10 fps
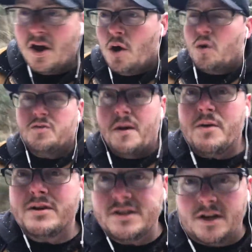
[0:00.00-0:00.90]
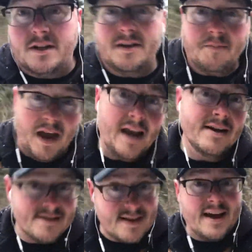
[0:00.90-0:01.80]
which may result in pain
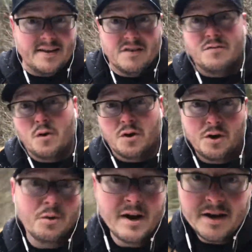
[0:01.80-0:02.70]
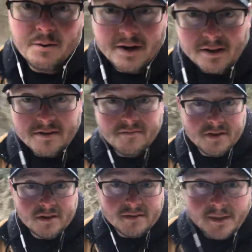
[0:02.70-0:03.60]
and sadness for you and anyone else
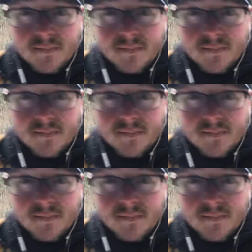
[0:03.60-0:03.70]
involved.